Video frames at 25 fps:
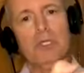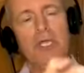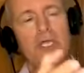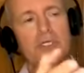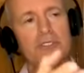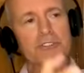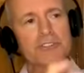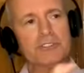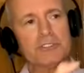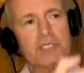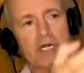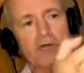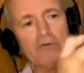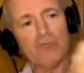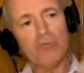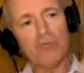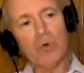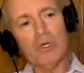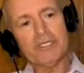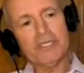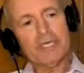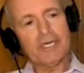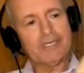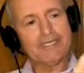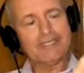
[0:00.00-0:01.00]
instead of
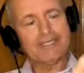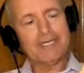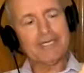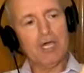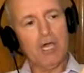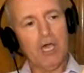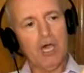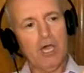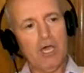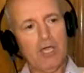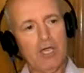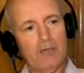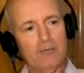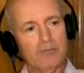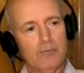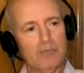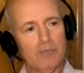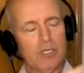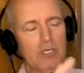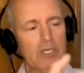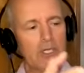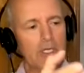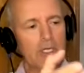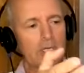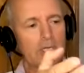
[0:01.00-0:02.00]
one at a time,
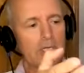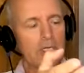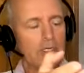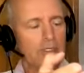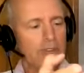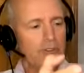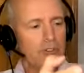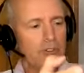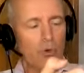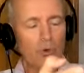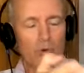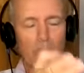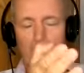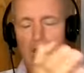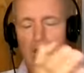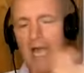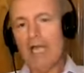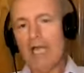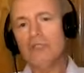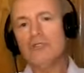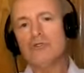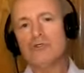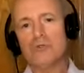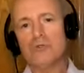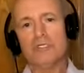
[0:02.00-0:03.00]
you know,
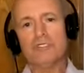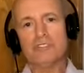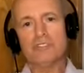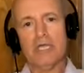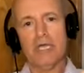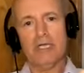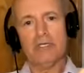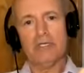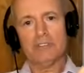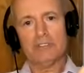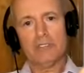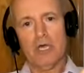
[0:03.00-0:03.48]
hundreds at a